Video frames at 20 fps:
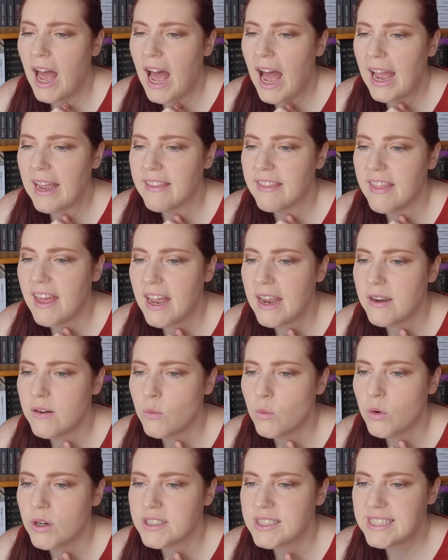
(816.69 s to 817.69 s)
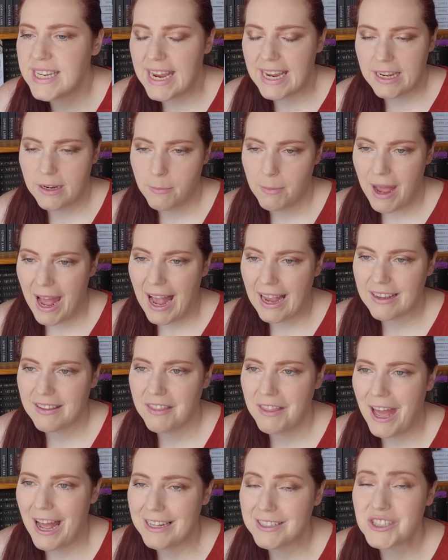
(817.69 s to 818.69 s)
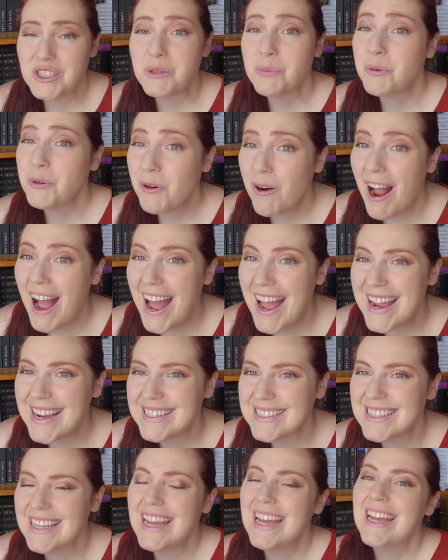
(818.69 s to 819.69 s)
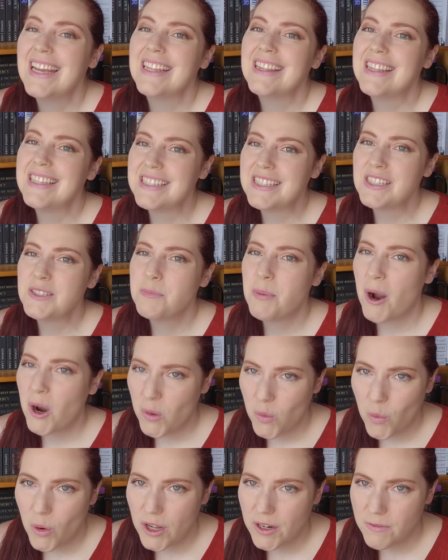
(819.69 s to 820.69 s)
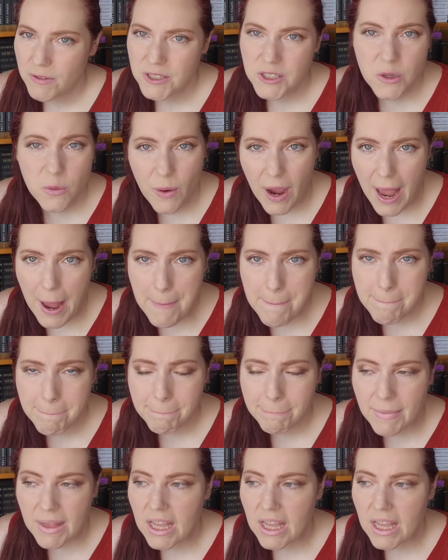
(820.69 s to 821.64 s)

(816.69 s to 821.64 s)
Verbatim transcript: I then was taken aback that, surprise, this is part one of a duet.